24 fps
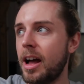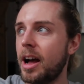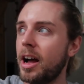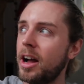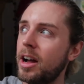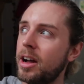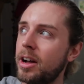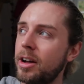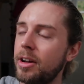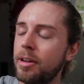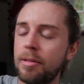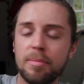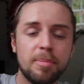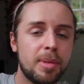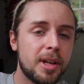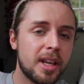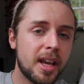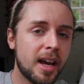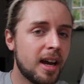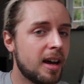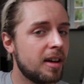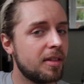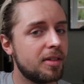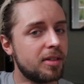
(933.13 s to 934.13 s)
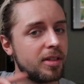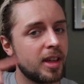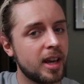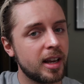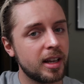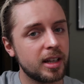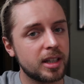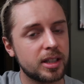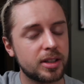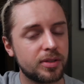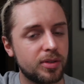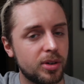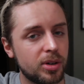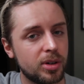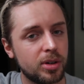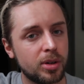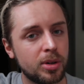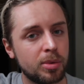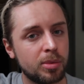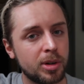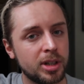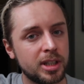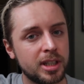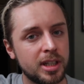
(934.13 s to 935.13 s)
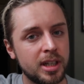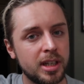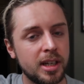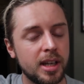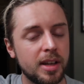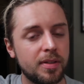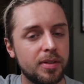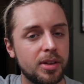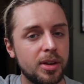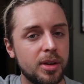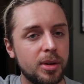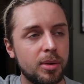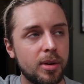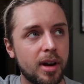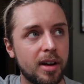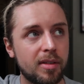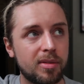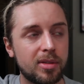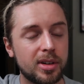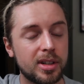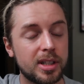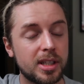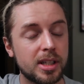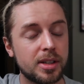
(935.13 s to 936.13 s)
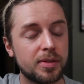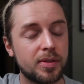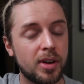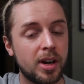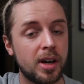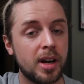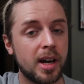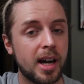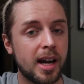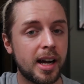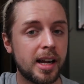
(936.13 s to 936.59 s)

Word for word: Um, but yeah, thanks for watching if you have watched this far.